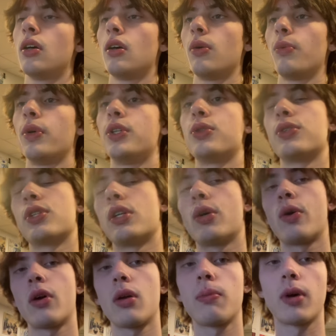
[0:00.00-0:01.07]
which was
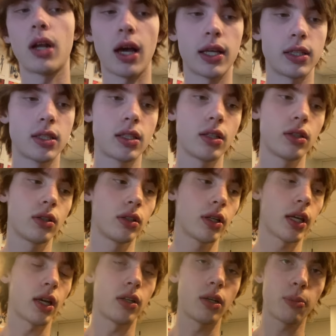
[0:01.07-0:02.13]
annoying, but he
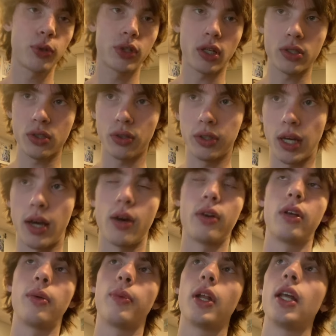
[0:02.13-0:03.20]
had double Duskull down,
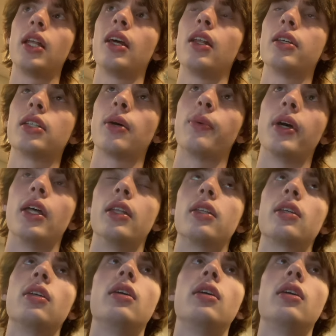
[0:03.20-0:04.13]
and what I did is I went